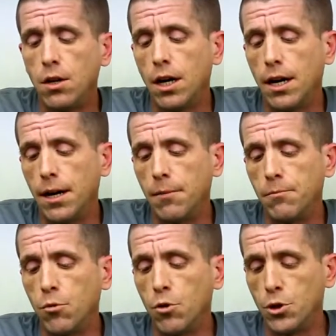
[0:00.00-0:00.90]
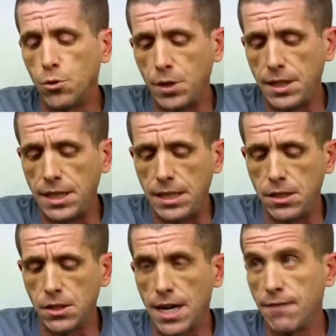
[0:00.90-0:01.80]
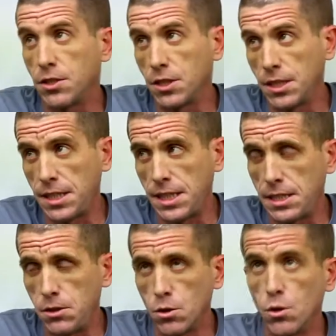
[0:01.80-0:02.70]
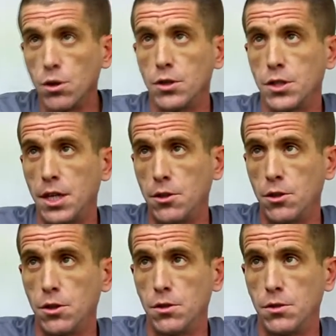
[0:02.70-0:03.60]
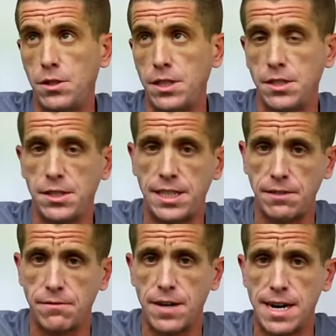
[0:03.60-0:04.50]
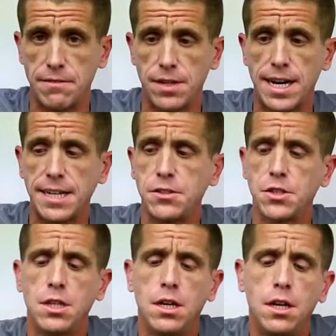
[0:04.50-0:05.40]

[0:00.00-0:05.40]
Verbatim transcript: We're doing these obviously indoors under these T5 lights.